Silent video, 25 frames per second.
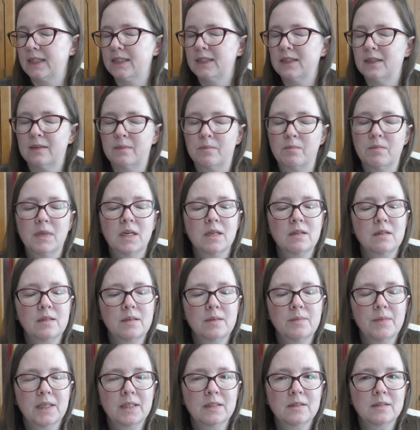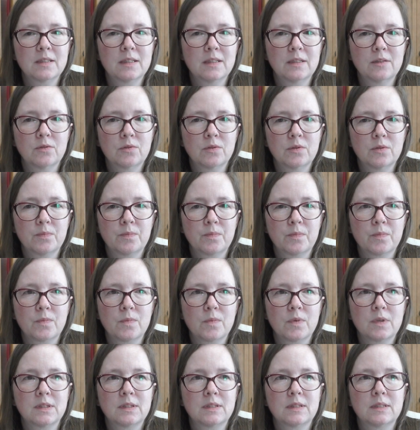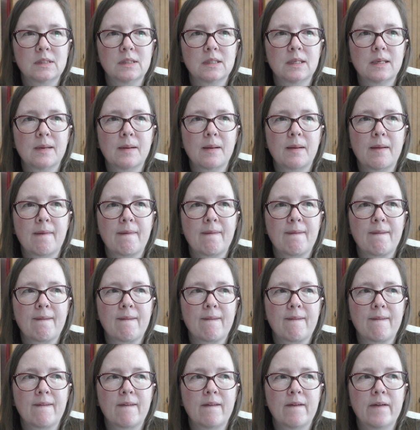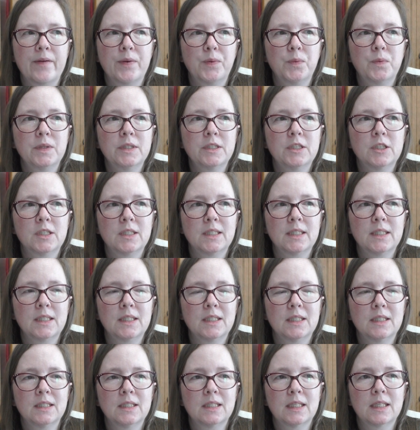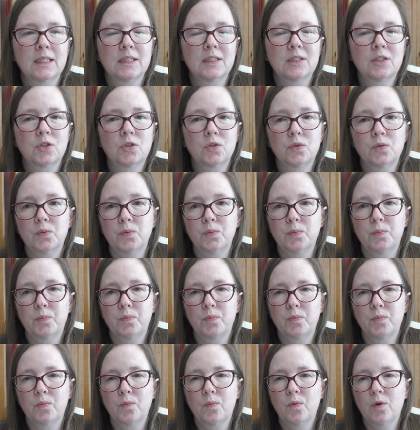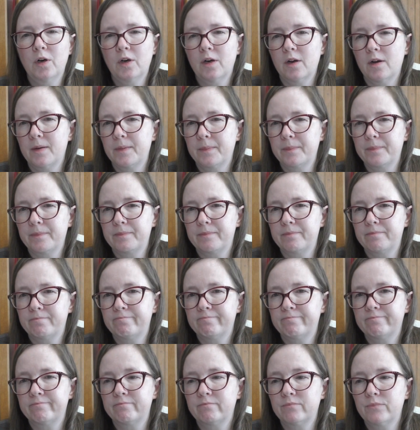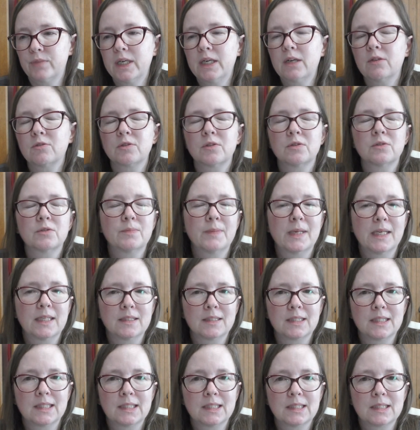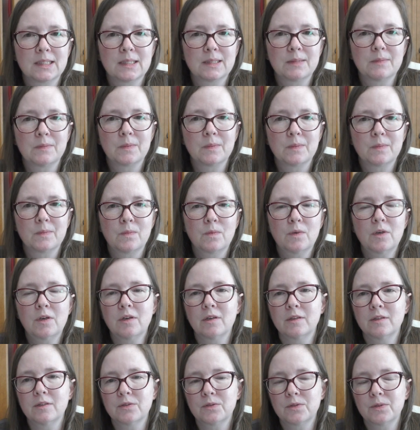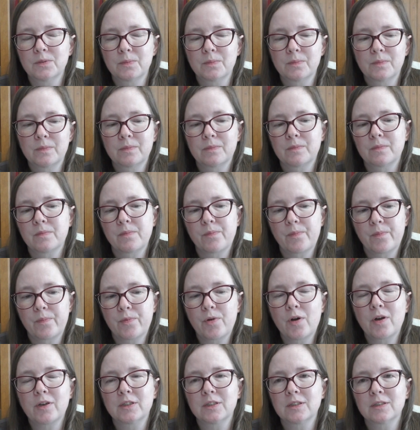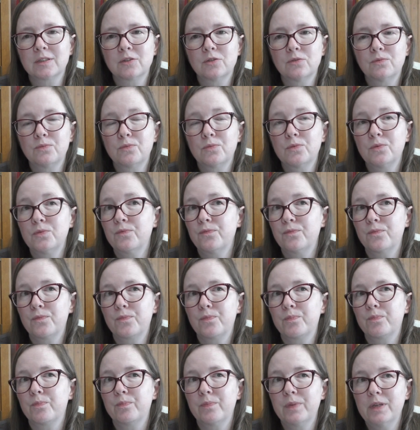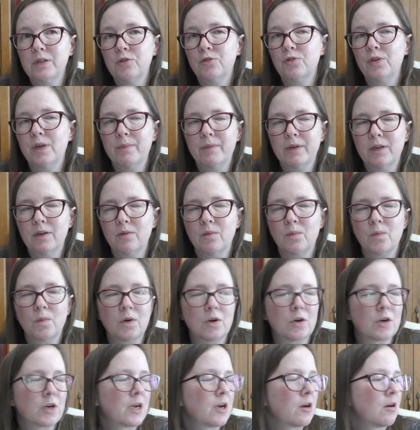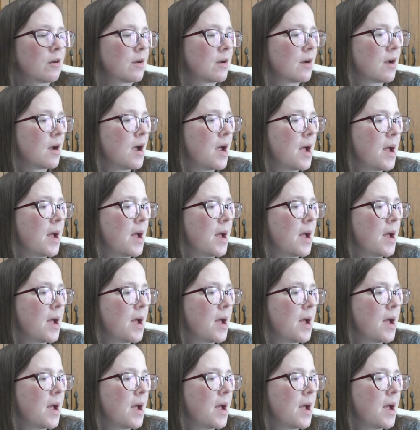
yeah, monthly magazine group was originally intended to work on, bring out those magazines and work on those projects you've been dreaming and working on.